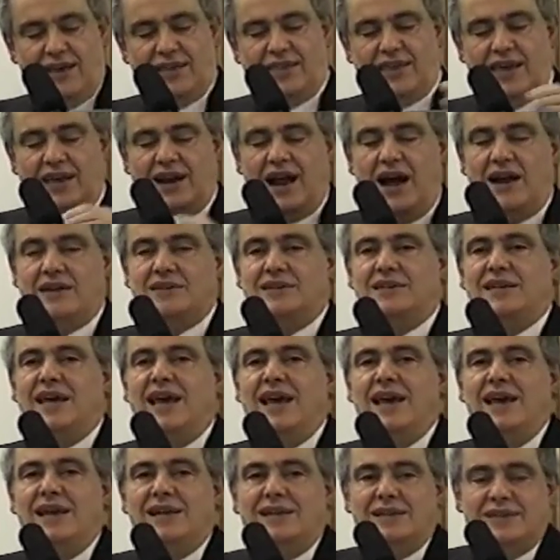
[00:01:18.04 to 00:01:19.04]
There are
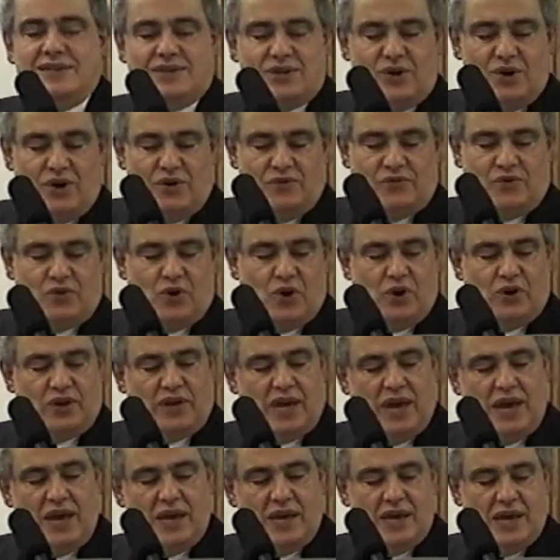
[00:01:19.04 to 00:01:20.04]
tales of
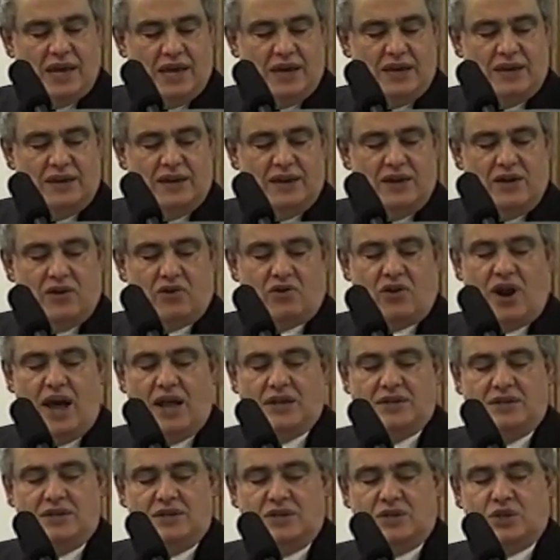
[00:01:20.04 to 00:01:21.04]
cocaine
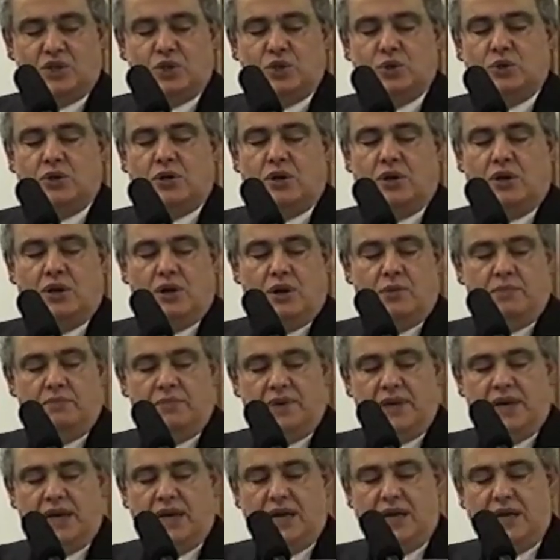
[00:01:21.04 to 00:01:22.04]
runs to
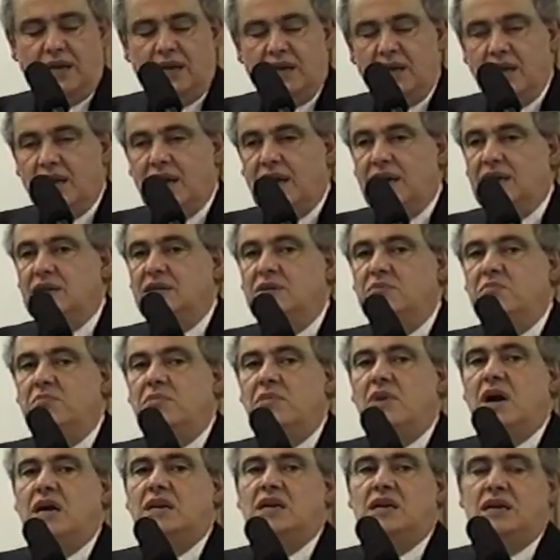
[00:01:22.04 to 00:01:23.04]
Colombia and
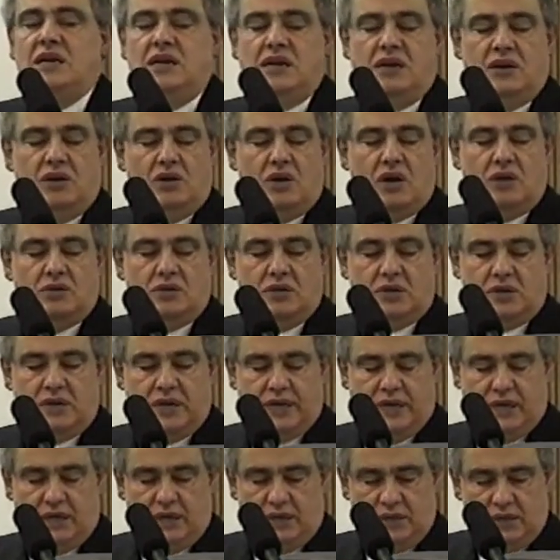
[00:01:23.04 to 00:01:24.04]
money
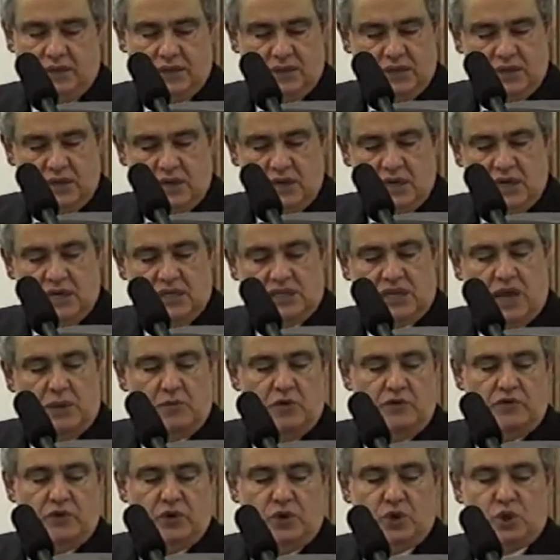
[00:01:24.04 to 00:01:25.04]
laundering
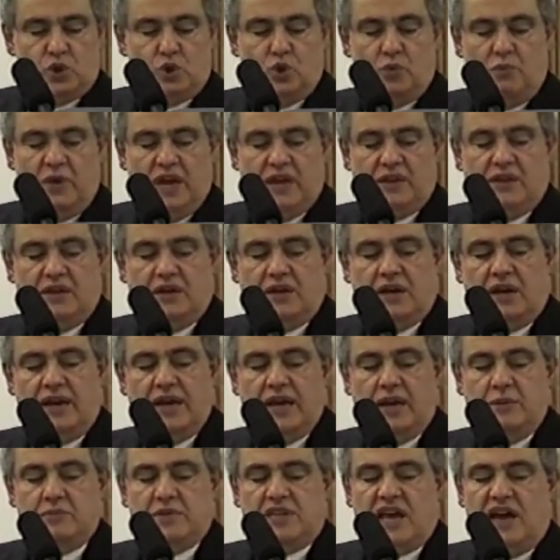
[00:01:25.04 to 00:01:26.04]
some of those who made the
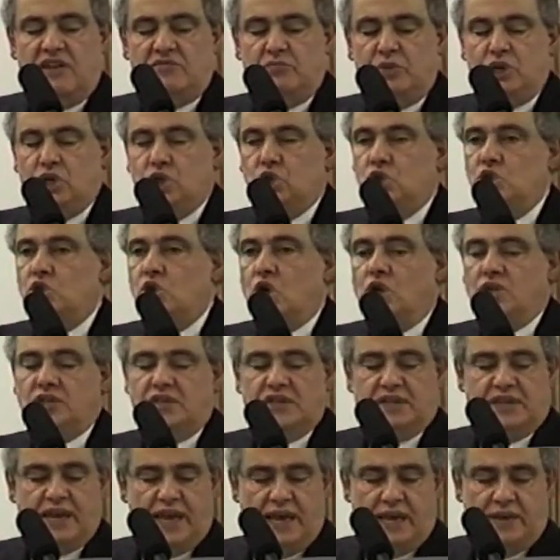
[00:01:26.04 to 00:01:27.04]
claims have been
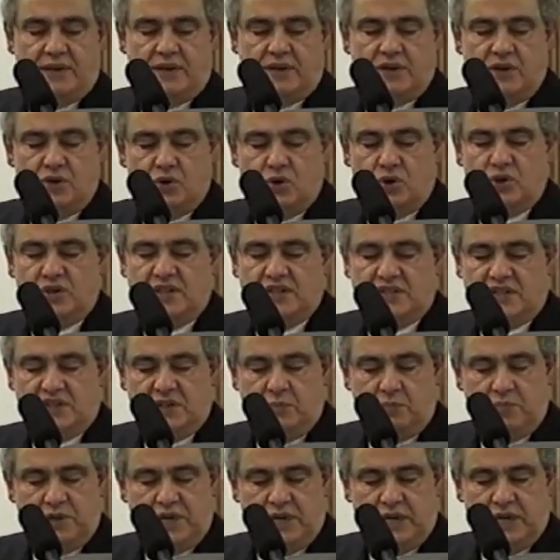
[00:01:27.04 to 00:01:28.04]
shot dead or
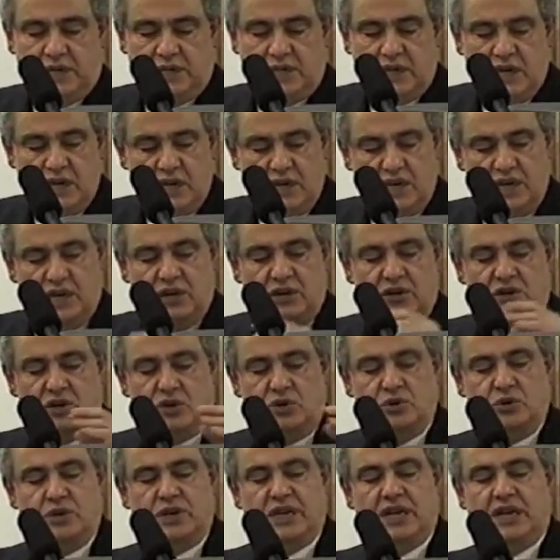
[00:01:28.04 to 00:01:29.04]
disappeared,
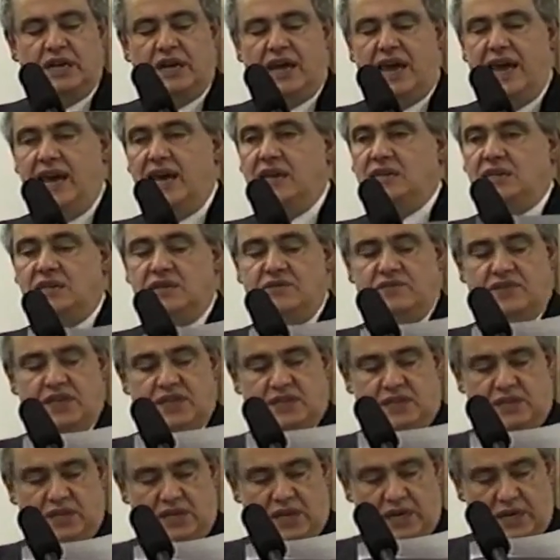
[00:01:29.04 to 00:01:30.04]
including eight
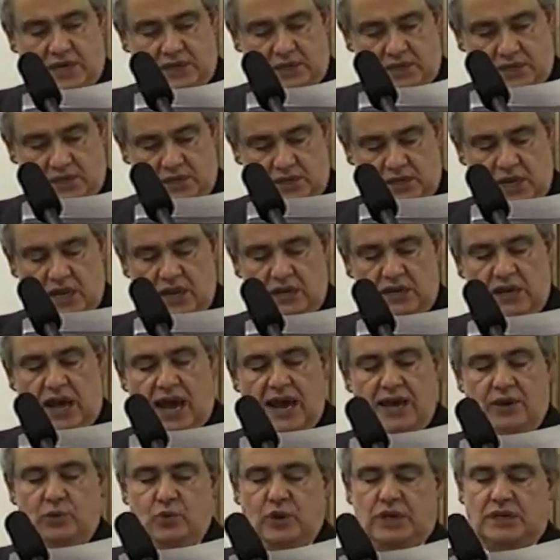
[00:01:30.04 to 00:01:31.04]
investigators,
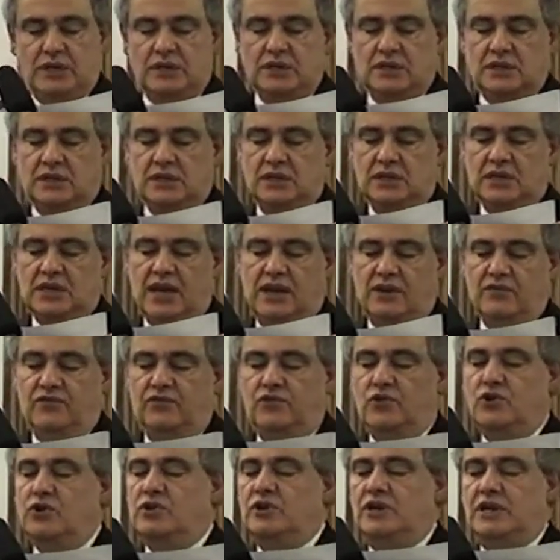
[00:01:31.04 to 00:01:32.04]
nine witnesses, and
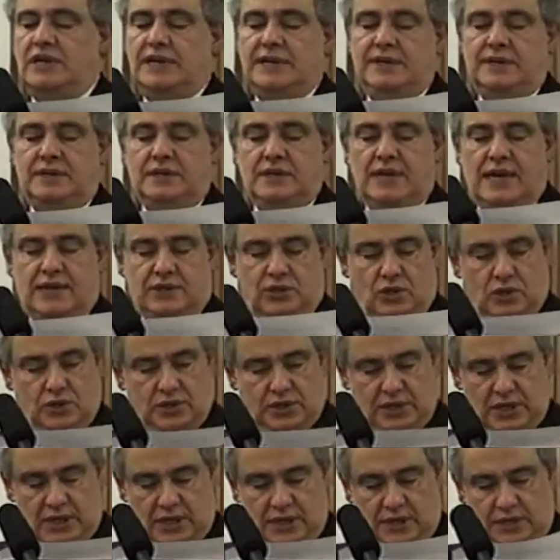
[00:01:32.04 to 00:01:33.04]
four Clinton
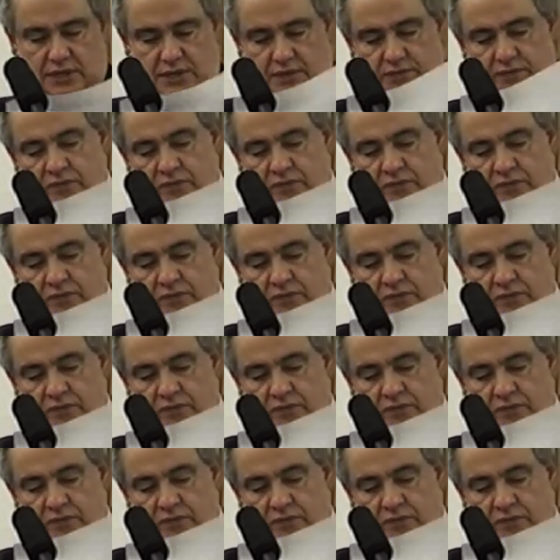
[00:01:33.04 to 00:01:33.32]
associates.